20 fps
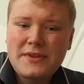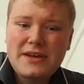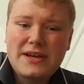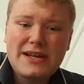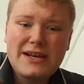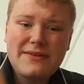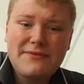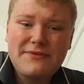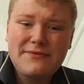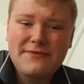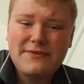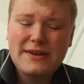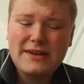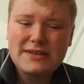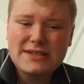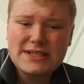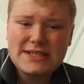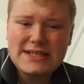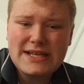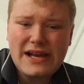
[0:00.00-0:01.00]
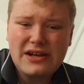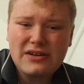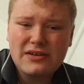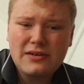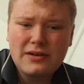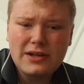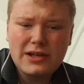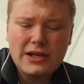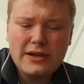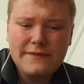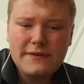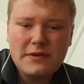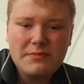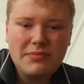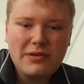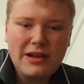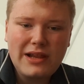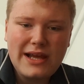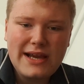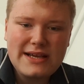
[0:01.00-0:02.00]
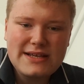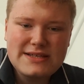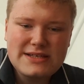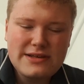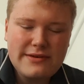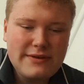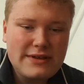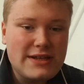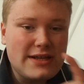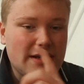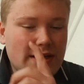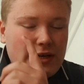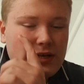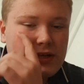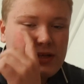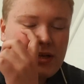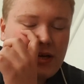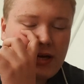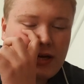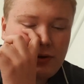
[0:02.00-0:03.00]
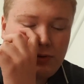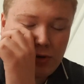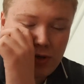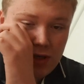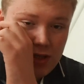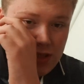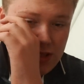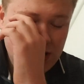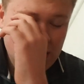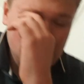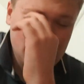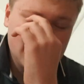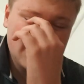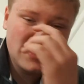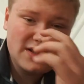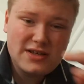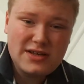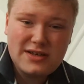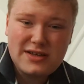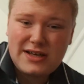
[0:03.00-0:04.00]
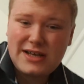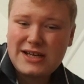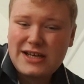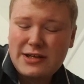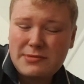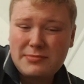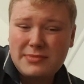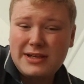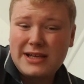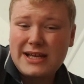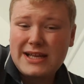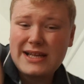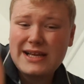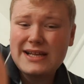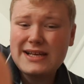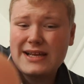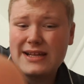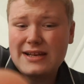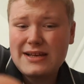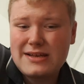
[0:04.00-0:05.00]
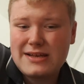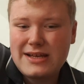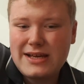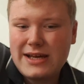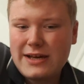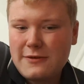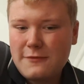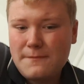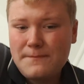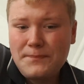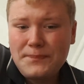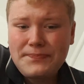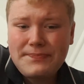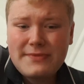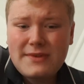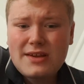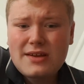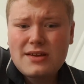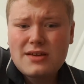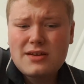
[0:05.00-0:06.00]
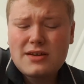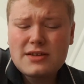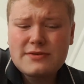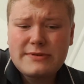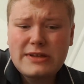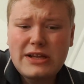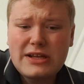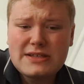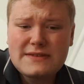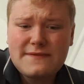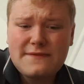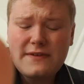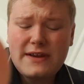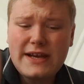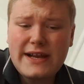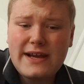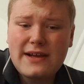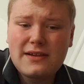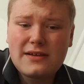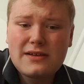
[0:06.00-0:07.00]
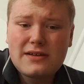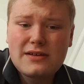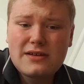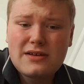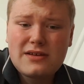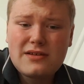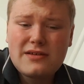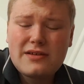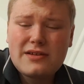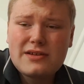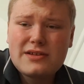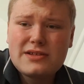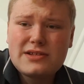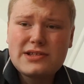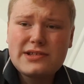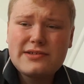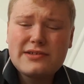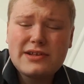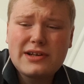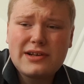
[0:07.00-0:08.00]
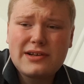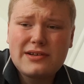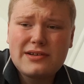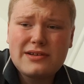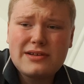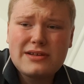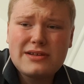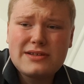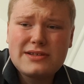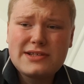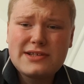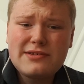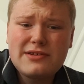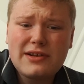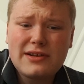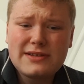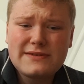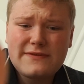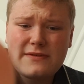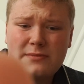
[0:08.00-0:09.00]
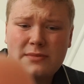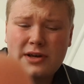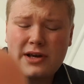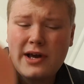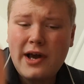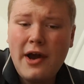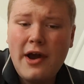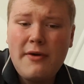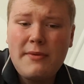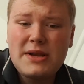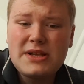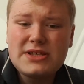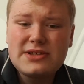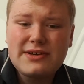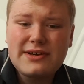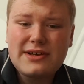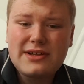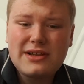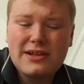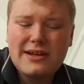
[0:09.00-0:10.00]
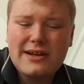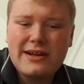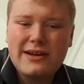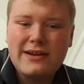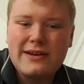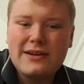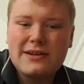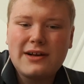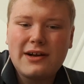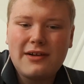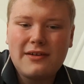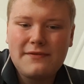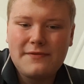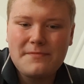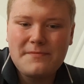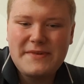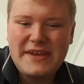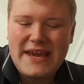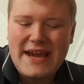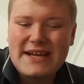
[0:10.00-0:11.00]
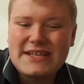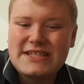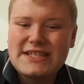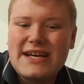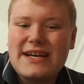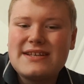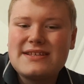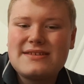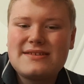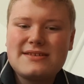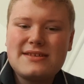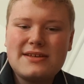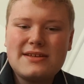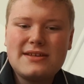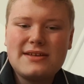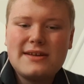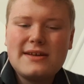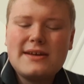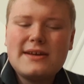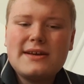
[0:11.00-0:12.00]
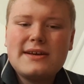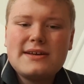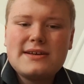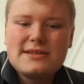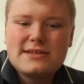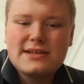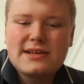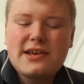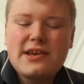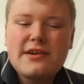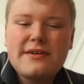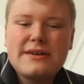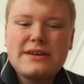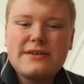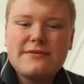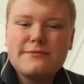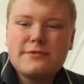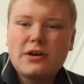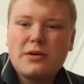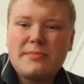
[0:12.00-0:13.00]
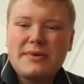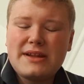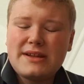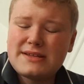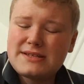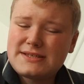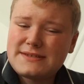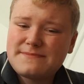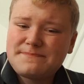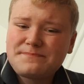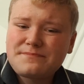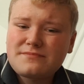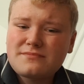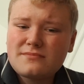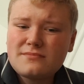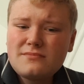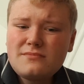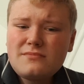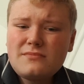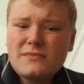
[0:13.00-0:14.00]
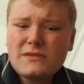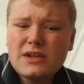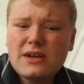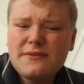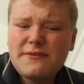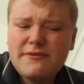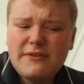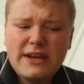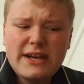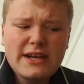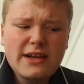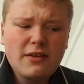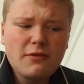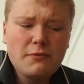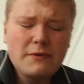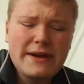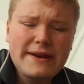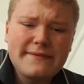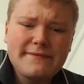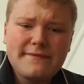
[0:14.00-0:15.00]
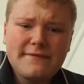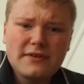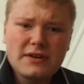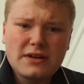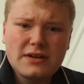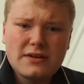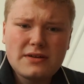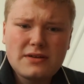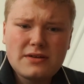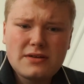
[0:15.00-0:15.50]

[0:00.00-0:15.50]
and I felt sick all over the place, so I didn't go. And I'm glad I didn't now, because we lost 3 0. Two, goal, two goals from Eoin Doyle and a goal from Kesh Anderson securing the Robins a 3 0 win for,